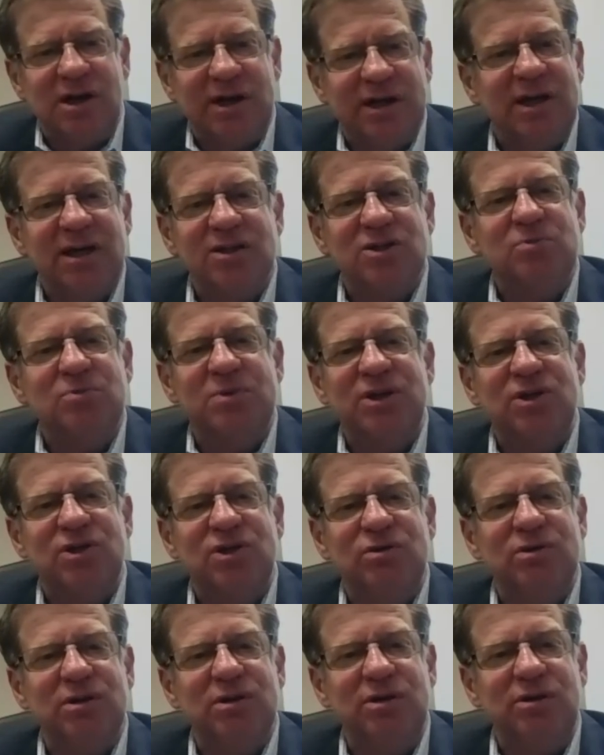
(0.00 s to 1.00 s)
I can't speak to
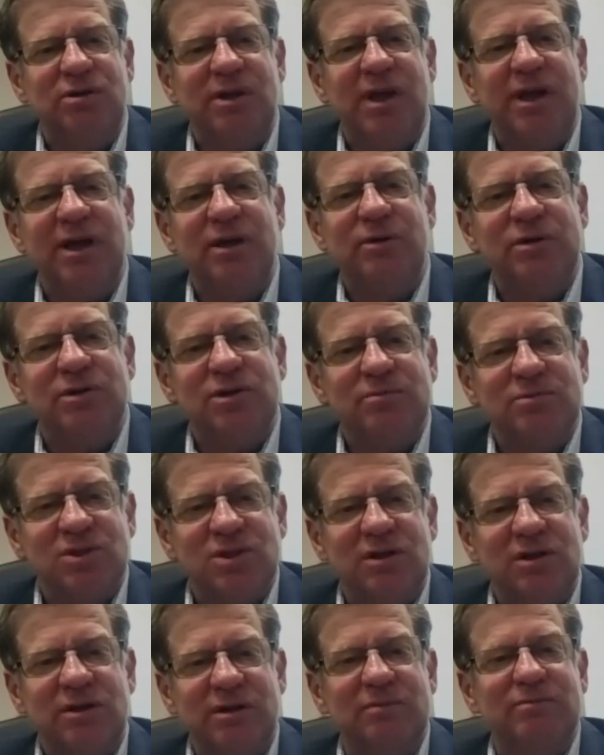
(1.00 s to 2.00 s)
you in your language. I'm
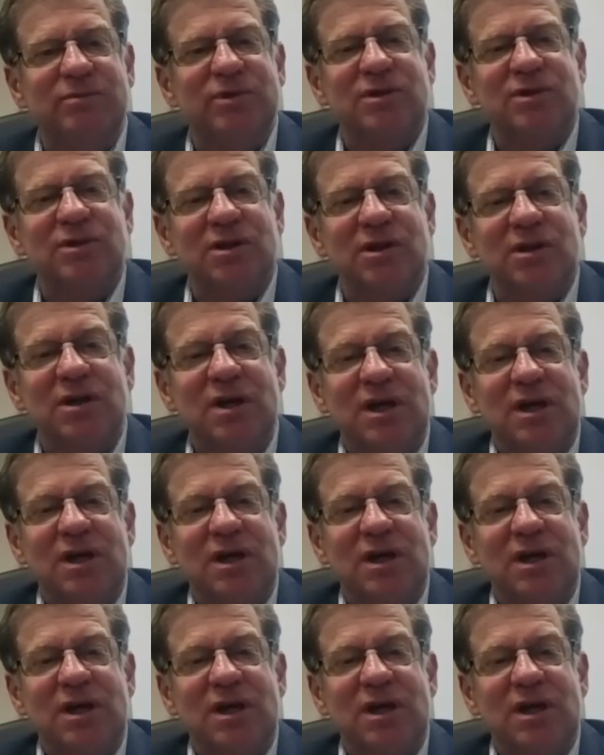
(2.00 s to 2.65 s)
sorry, but uh,